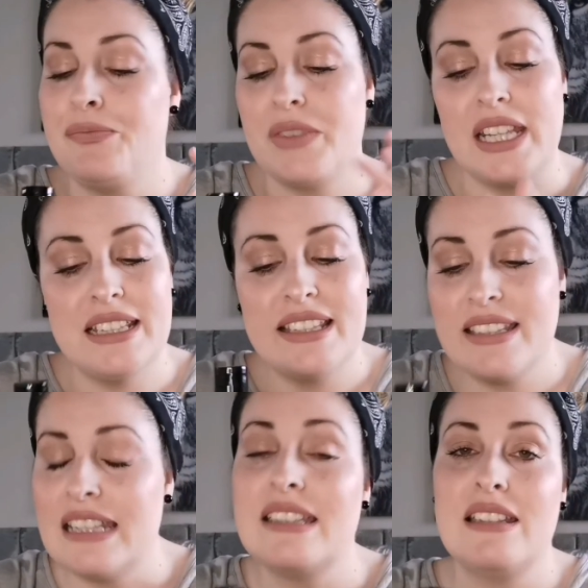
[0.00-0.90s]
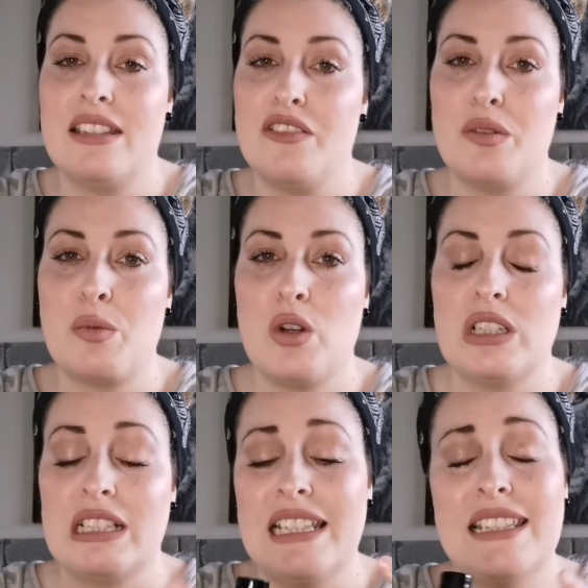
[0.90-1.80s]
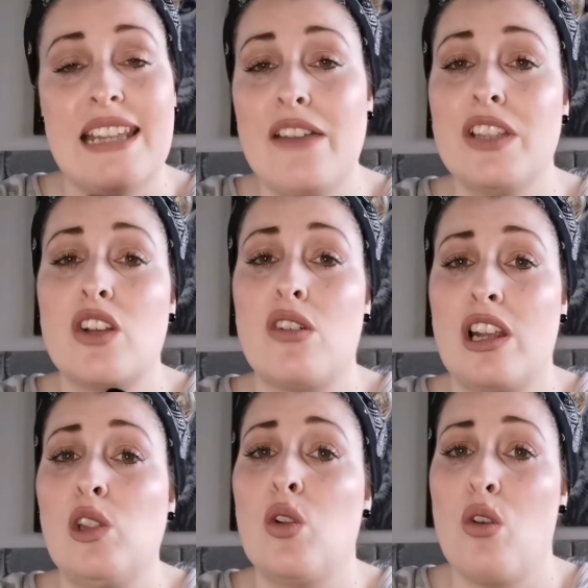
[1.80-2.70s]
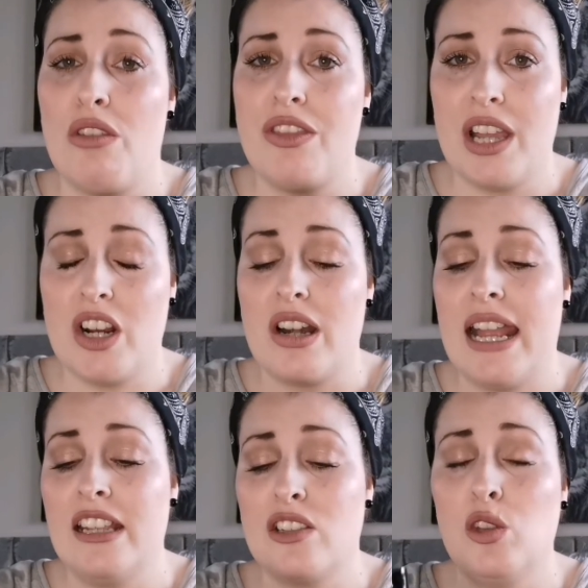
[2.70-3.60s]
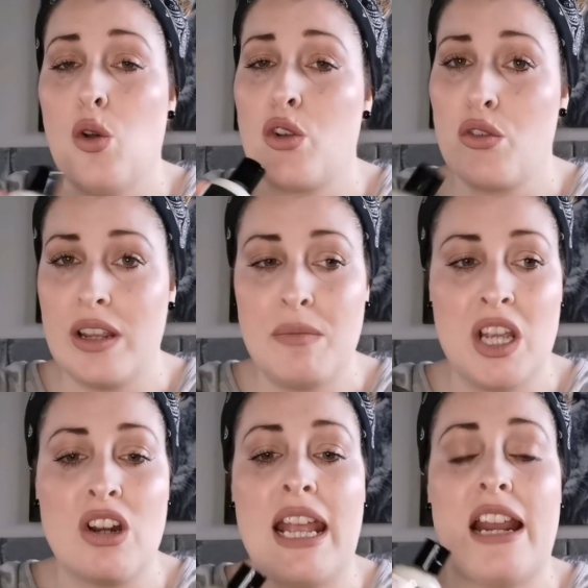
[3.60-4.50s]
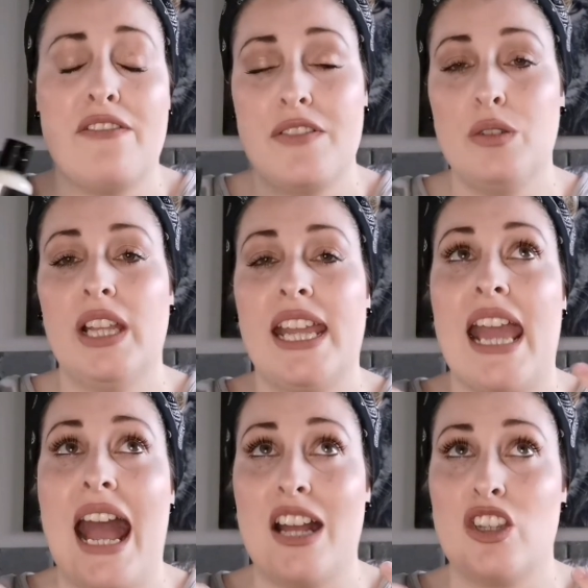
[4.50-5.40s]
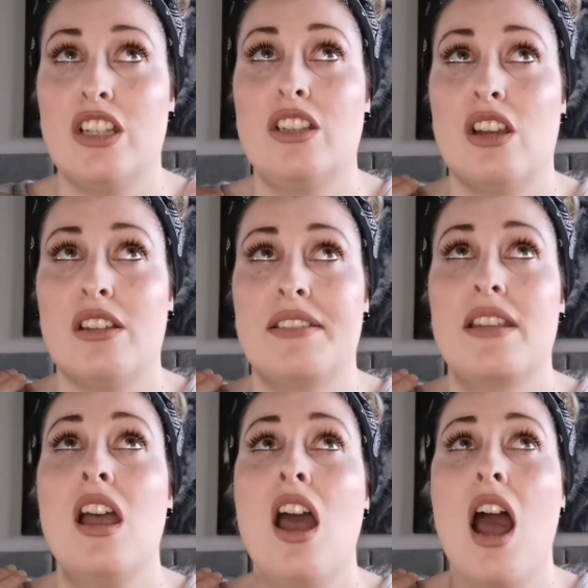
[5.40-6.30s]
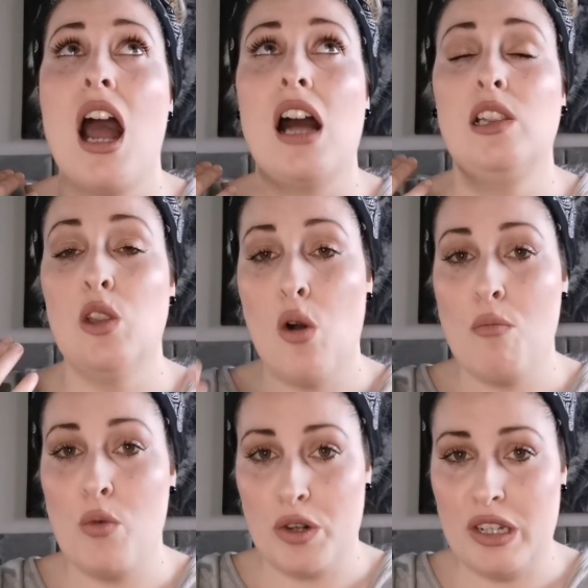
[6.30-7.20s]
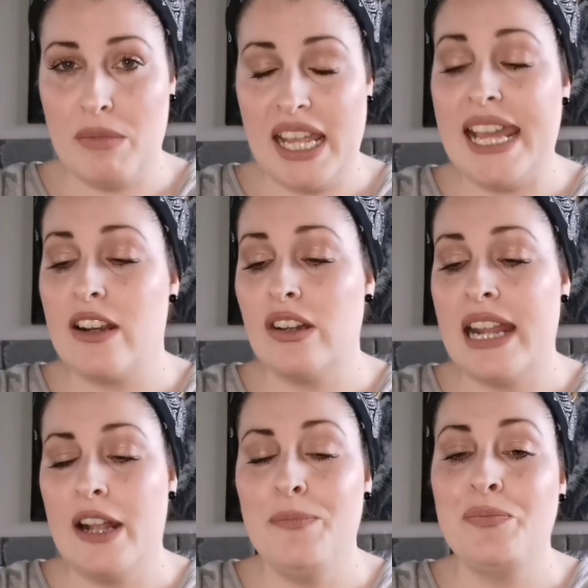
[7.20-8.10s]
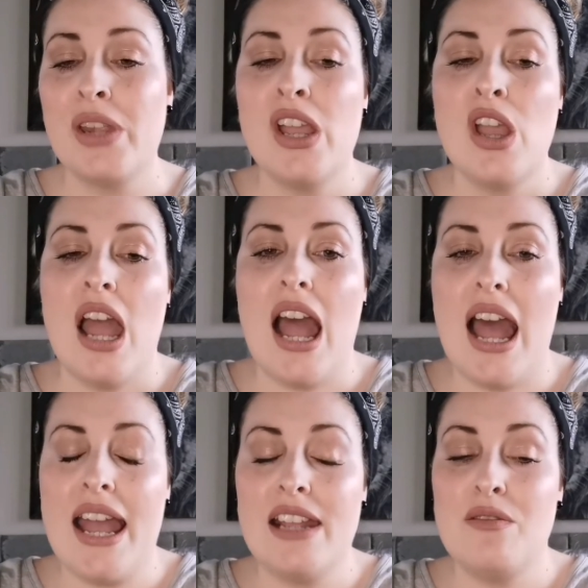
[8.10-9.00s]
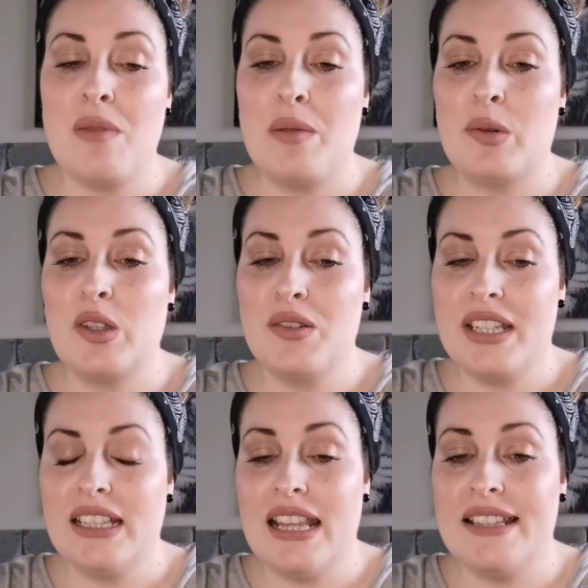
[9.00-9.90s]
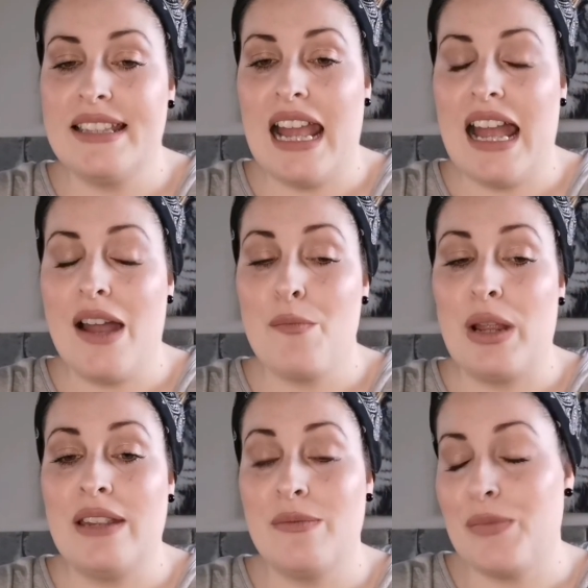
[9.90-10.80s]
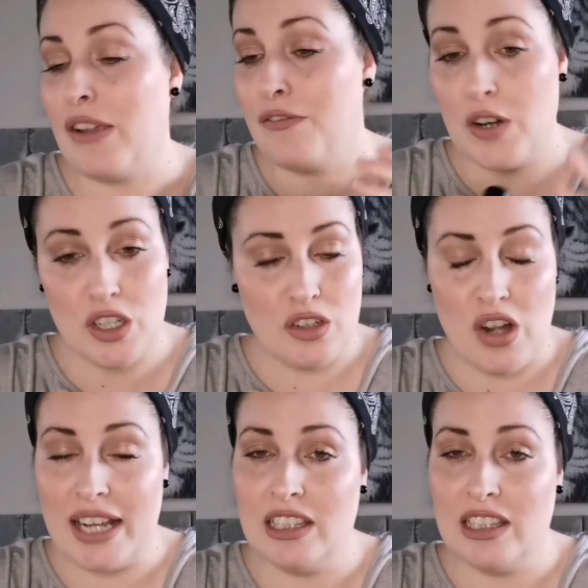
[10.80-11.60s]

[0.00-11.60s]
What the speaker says: consistency of the product. This has definitely gotten a lot thicker, and it's a lot creamier, and I feel like it actually does a lot more to my hair now. I remember using this when I first tried